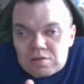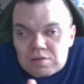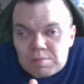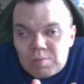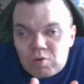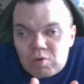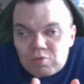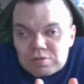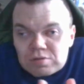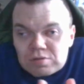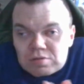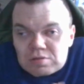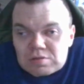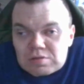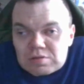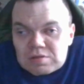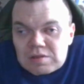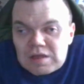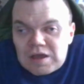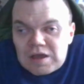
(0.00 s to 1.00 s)
most
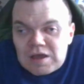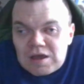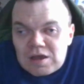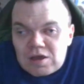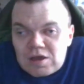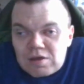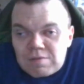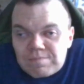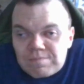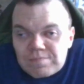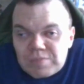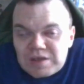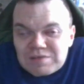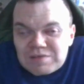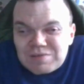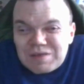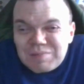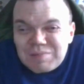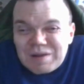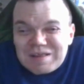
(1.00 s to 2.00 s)
I
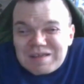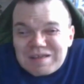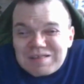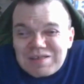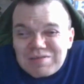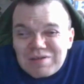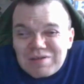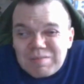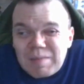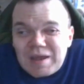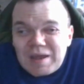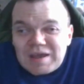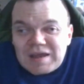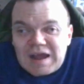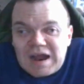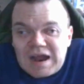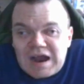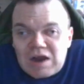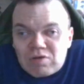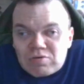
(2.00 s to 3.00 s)
think she's like the main
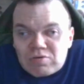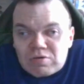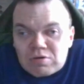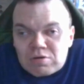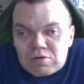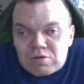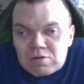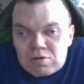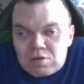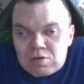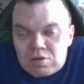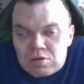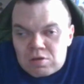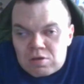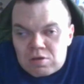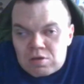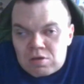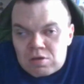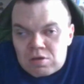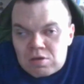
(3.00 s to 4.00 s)
character
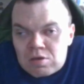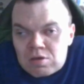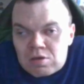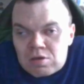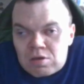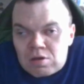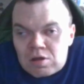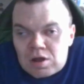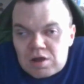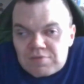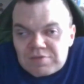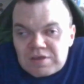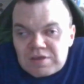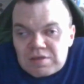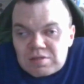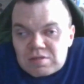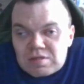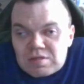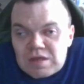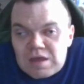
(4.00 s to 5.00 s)
of
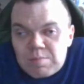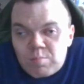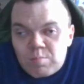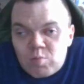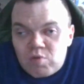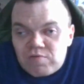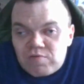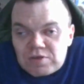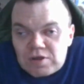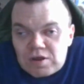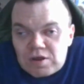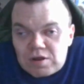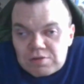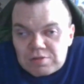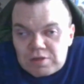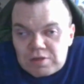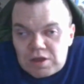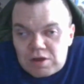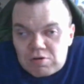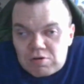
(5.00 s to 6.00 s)
this movie
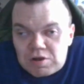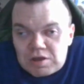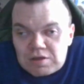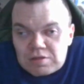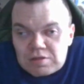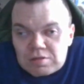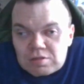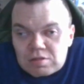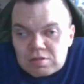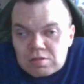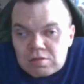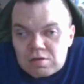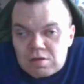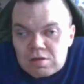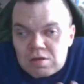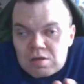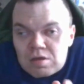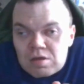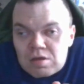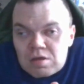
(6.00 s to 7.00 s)
series,
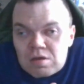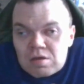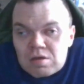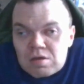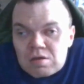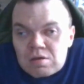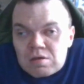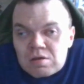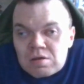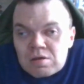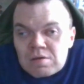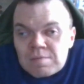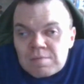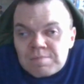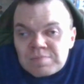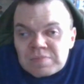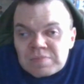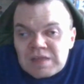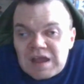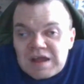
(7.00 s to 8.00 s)

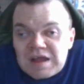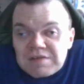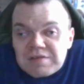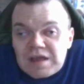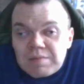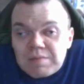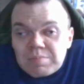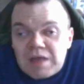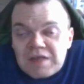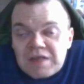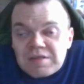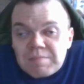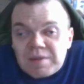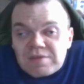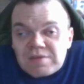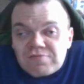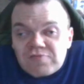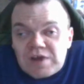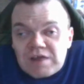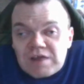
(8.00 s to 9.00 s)
and she actually
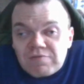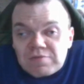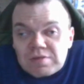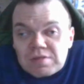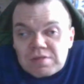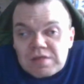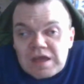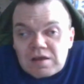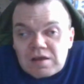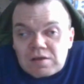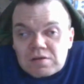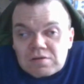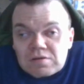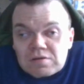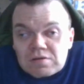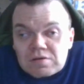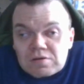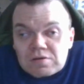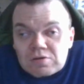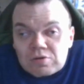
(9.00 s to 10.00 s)
makes friends with this
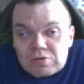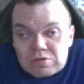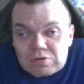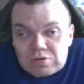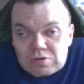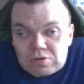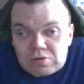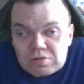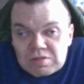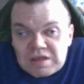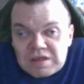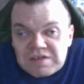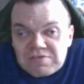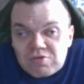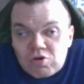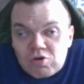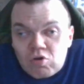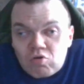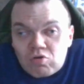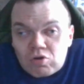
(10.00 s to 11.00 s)

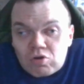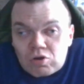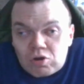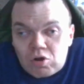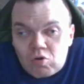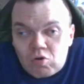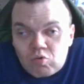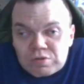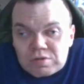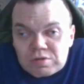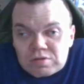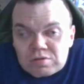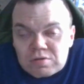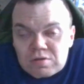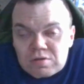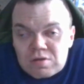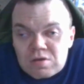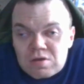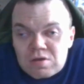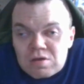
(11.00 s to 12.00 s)
16-year-old
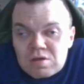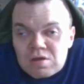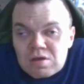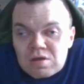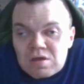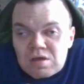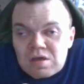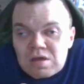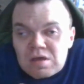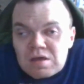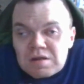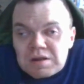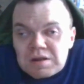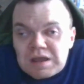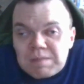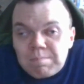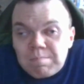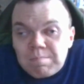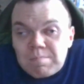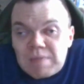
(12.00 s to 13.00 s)
ghost
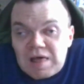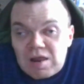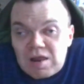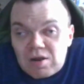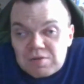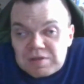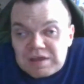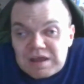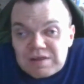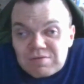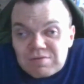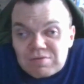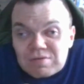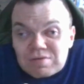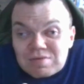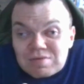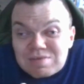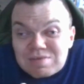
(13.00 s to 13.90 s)
named Melody. And